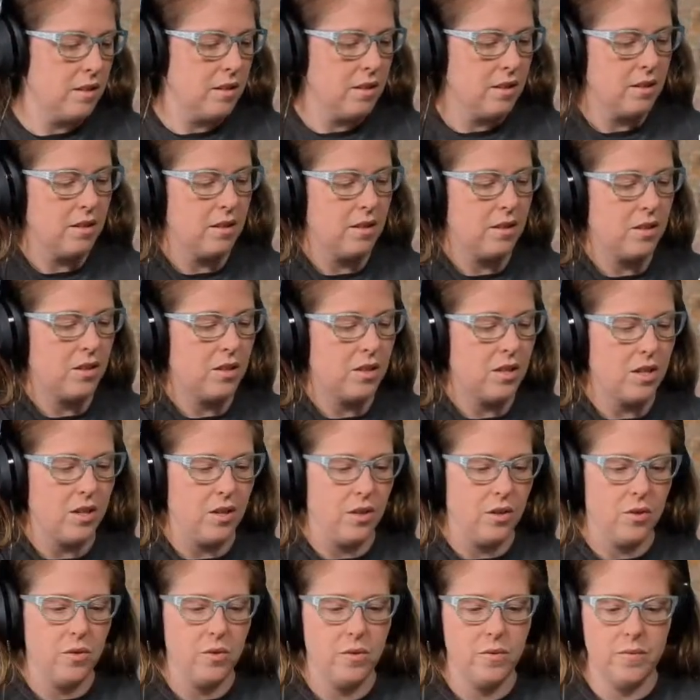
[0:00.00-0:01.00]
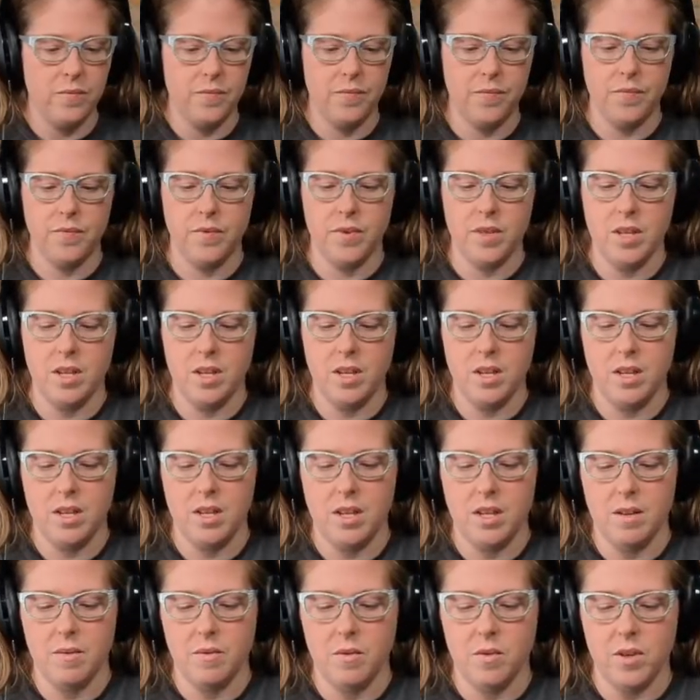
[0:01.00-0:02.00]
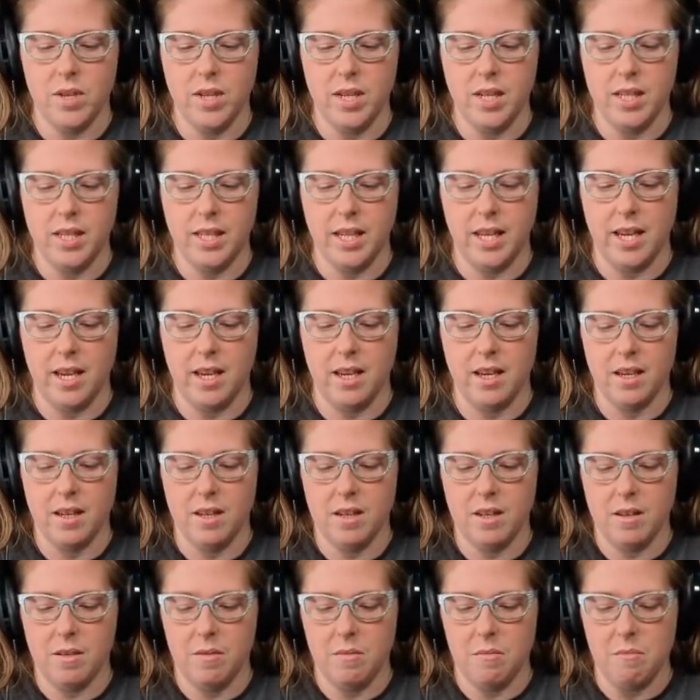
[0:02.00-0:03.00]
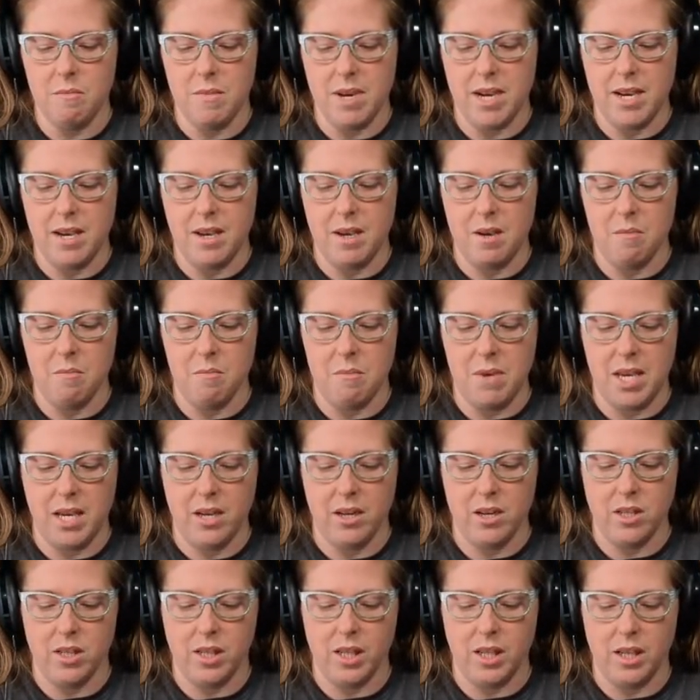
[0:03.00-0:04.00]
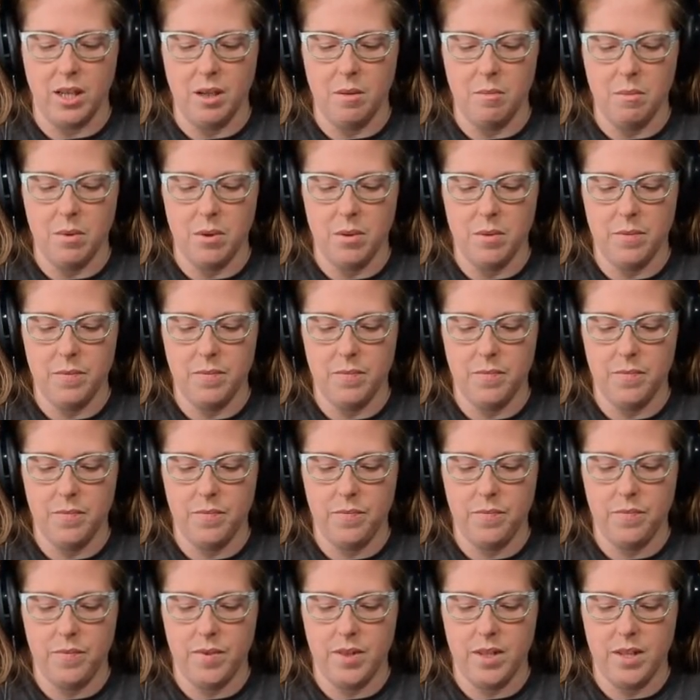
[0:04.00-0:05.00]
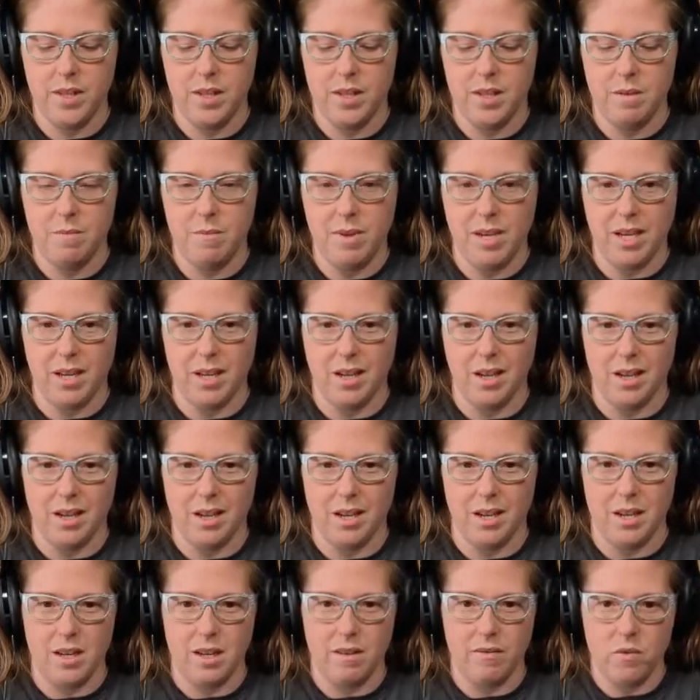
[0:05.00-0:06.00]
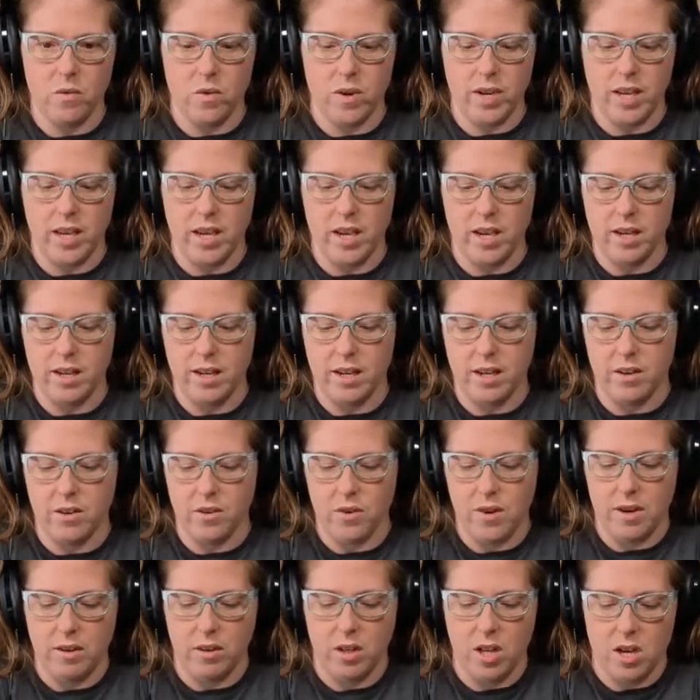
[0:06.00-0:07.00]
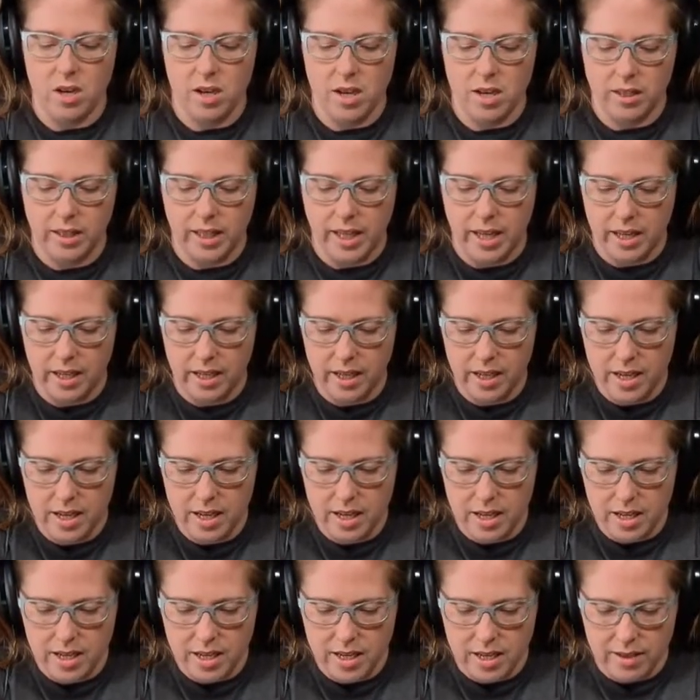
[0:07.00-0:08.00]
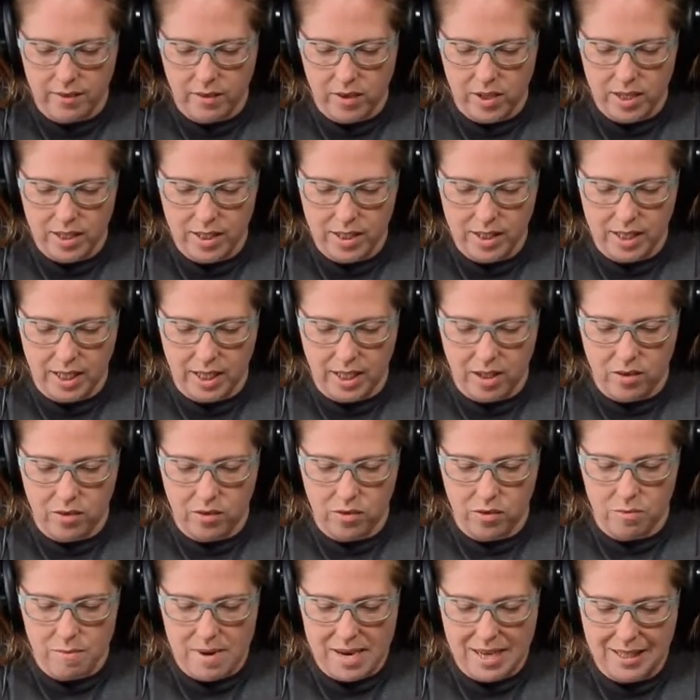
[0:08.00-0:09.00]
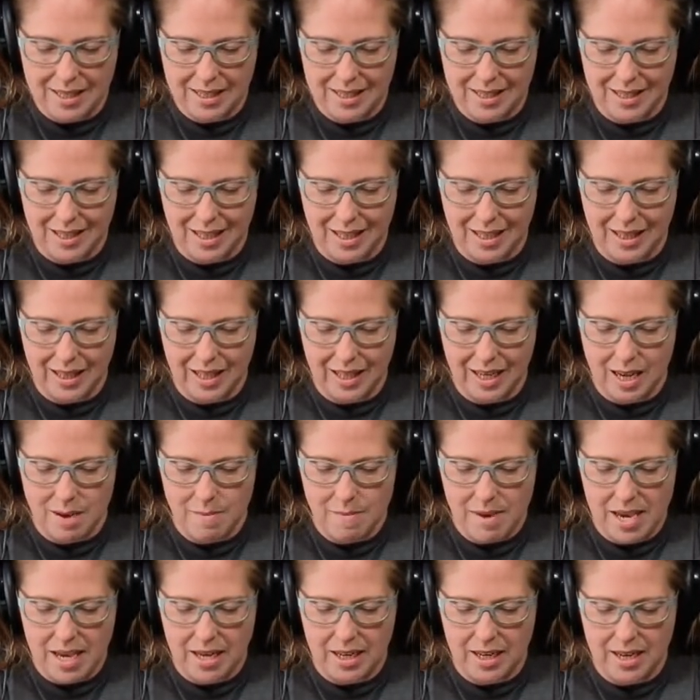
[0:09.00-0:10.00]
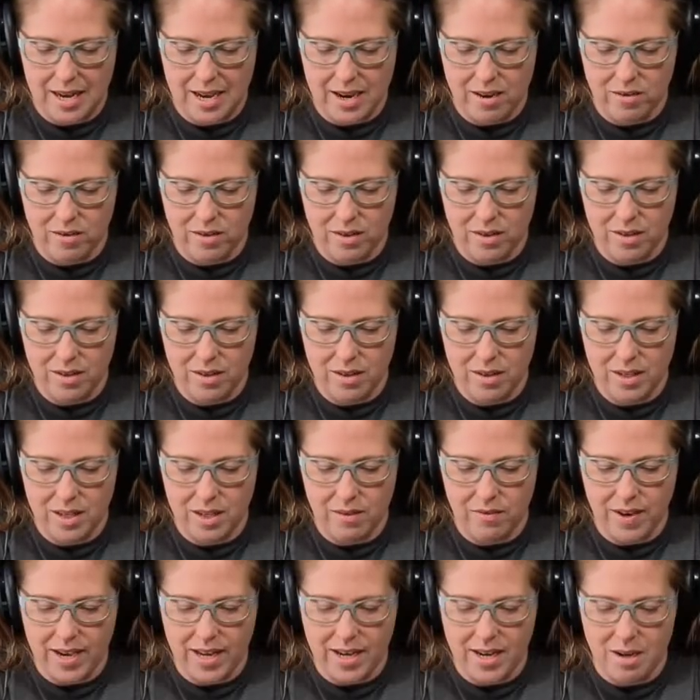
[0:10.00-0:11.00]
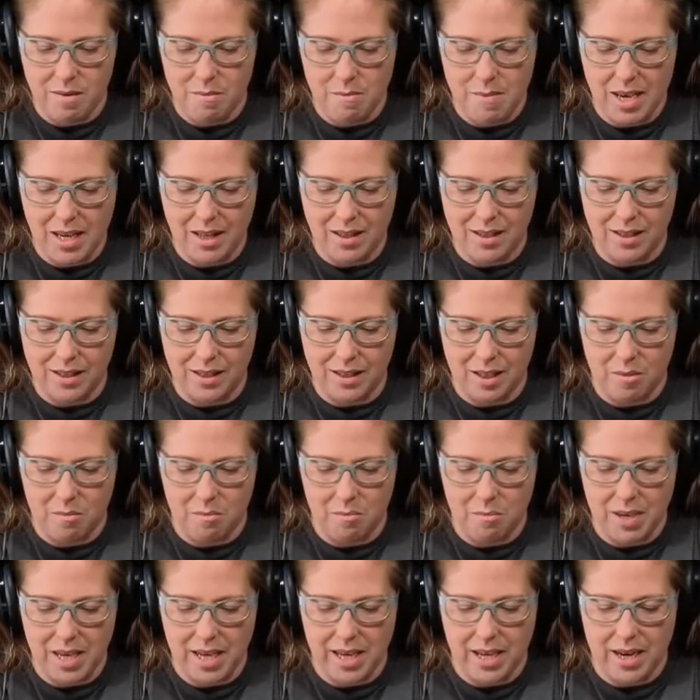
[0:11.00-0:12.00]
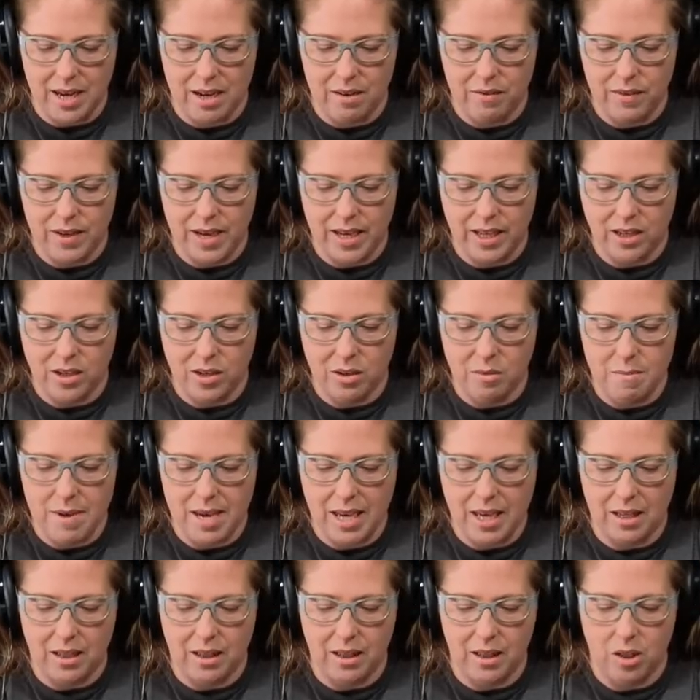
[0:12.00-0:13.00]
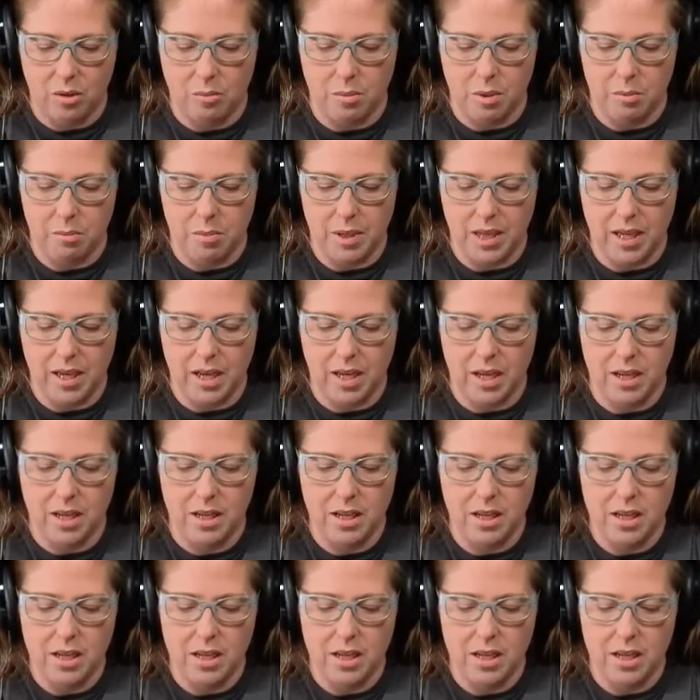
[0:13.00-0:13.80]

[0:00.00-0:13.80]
So I'm going to take my maker tape. I'm not going to cut it off quite yet. I don't know how long I'll need. And I'm going to stick it through my slit that I made. Now, if I didn't make the slit big enough, I could make it a little bit bigger.